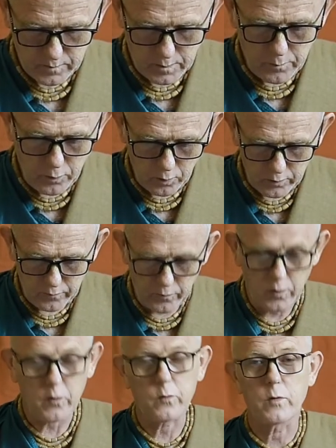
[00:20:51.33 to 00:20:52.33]
important
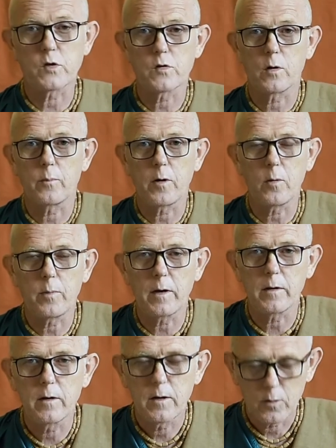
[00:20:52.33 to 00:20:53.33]
verse which Srila
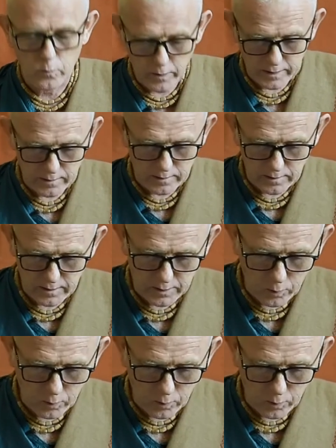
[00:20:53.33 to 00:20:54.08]
Prabhupada regularly